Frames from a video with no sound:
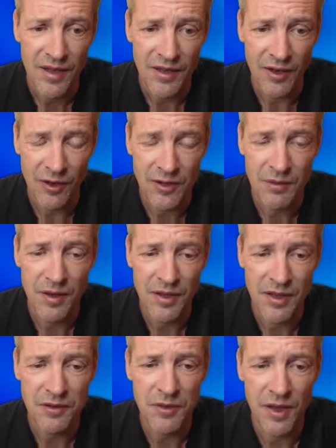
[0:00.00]
There are some
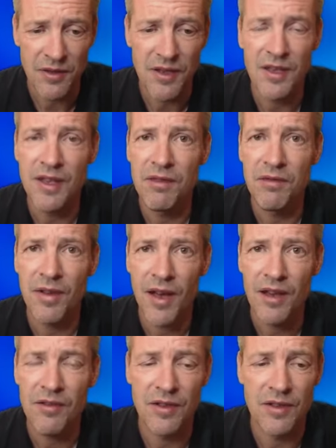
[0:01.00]
ideas with, I think,
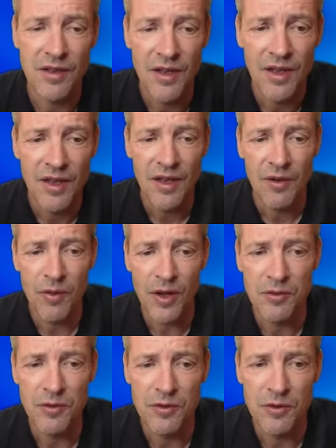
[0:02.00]
e5, and
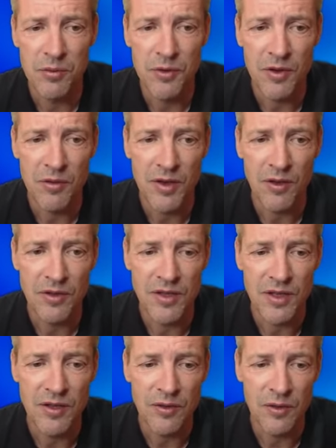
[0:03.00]
white wants to put the queen on
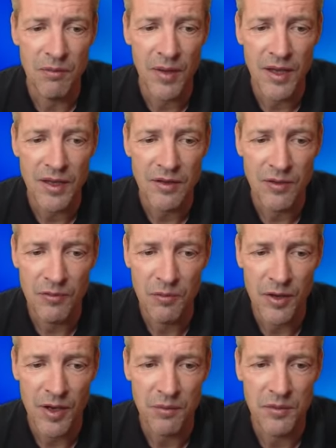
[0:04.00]
g2 and mate, or
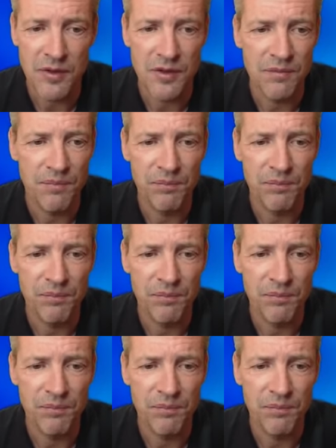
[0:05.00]
perhaps